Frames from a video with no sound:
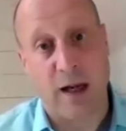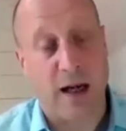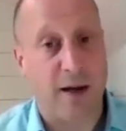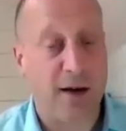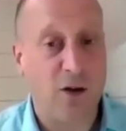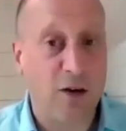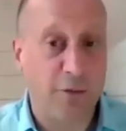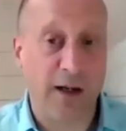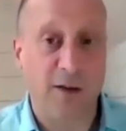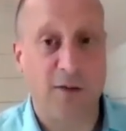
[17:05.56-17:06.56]
And I look
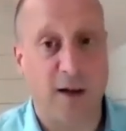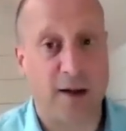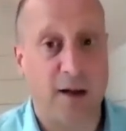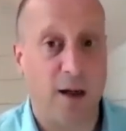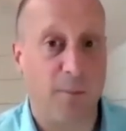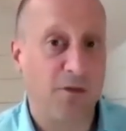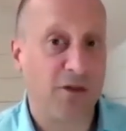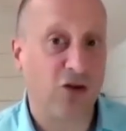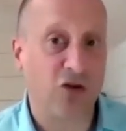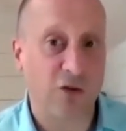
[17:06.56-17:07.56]
at things like
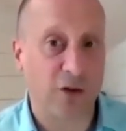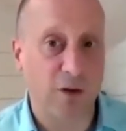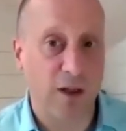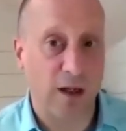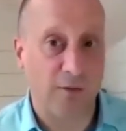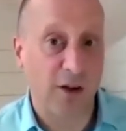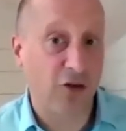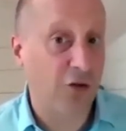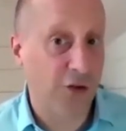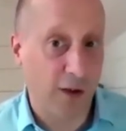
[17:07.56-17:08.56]
digital
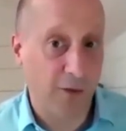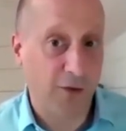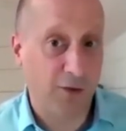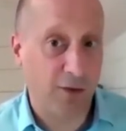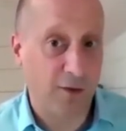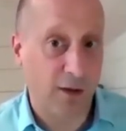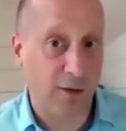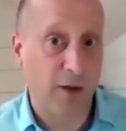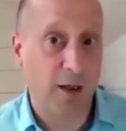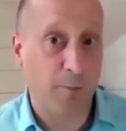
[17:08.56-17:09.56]
service
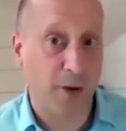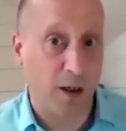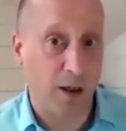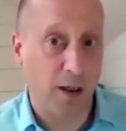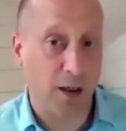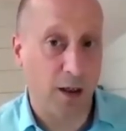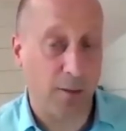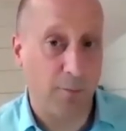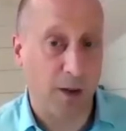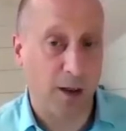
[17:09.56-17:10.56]
delivery
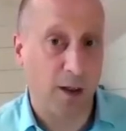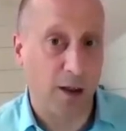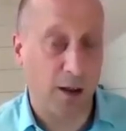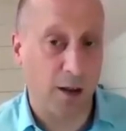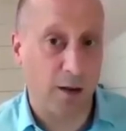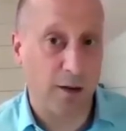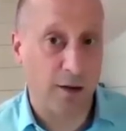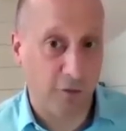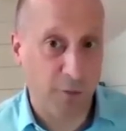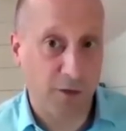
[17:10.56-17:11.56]
by
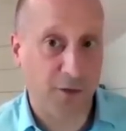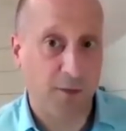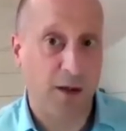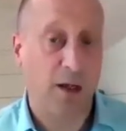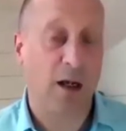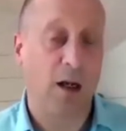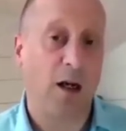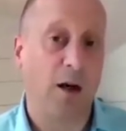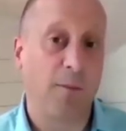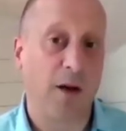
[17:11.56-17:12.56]
government.
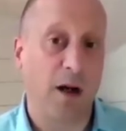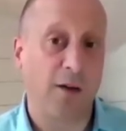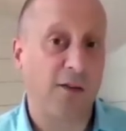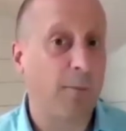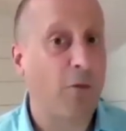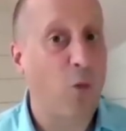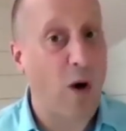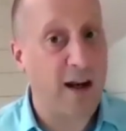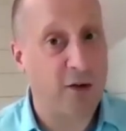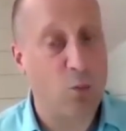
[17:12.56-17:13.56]
Some of the
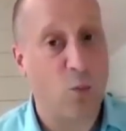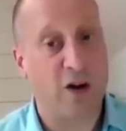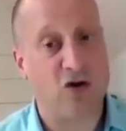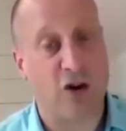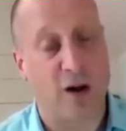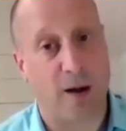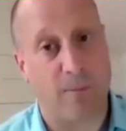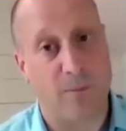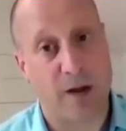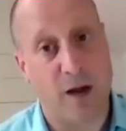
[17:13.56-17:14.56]
ways in which
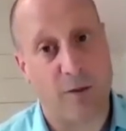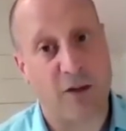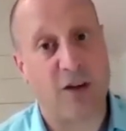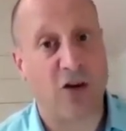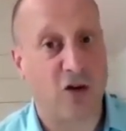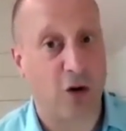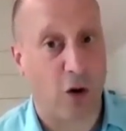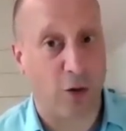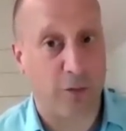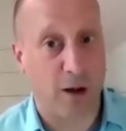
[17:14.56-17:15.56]
the extension
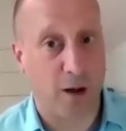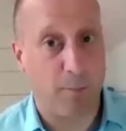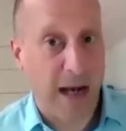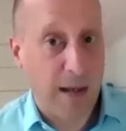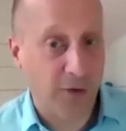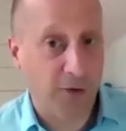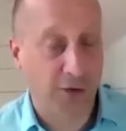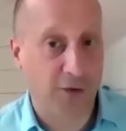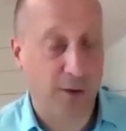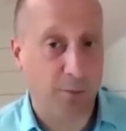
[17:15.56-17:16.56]
of payment
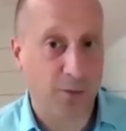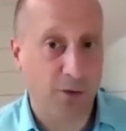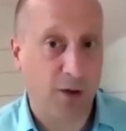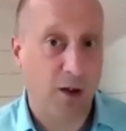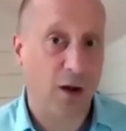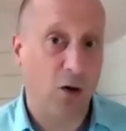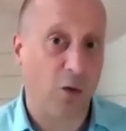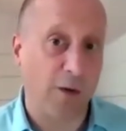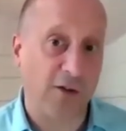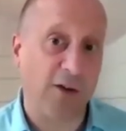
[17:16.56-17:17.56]
systems
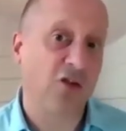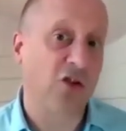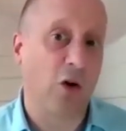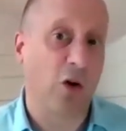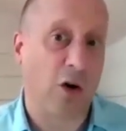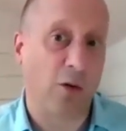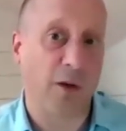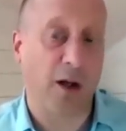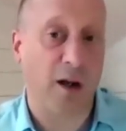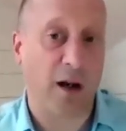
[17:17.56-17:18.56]
or the extension of
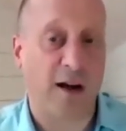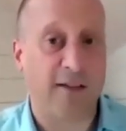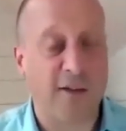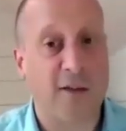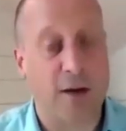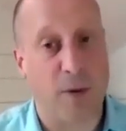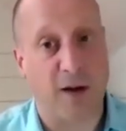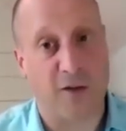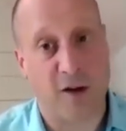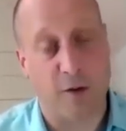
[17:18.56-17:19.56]

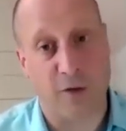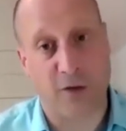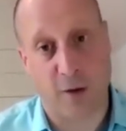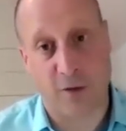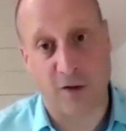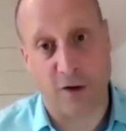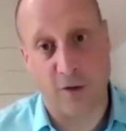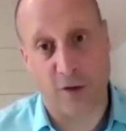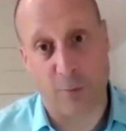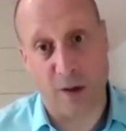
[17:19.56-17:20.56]
identity-based government
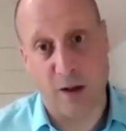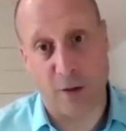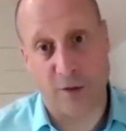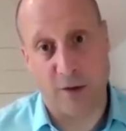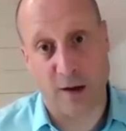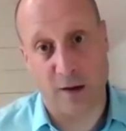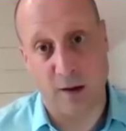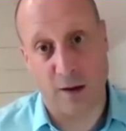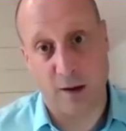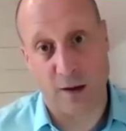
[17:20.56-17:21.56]
services have been used in
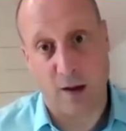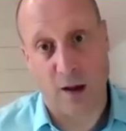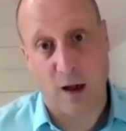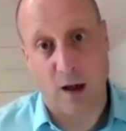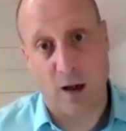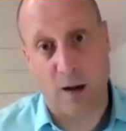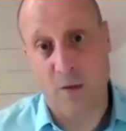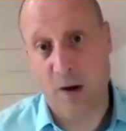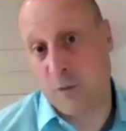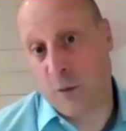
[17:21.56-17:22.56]
India.
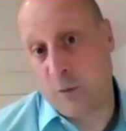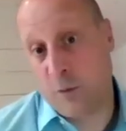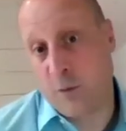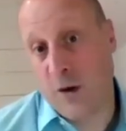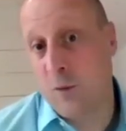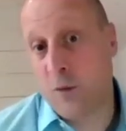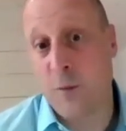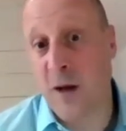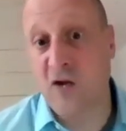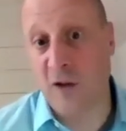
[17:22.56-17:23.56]
The freedom of
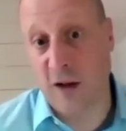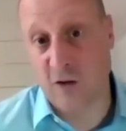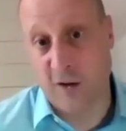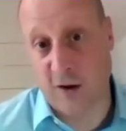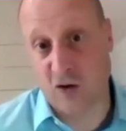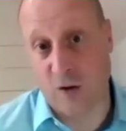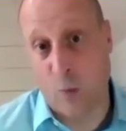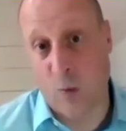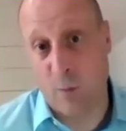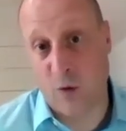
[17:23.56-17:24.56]
information legislation,
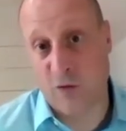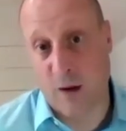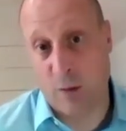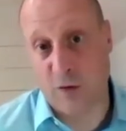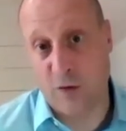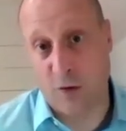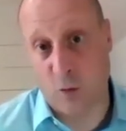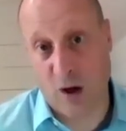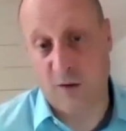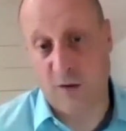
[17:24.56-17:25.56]
when which that was,
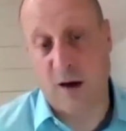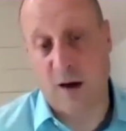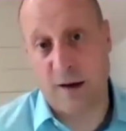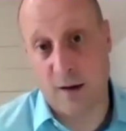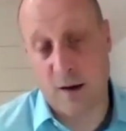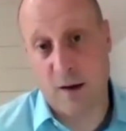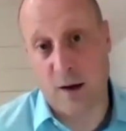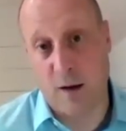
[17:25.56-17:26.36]
or RTI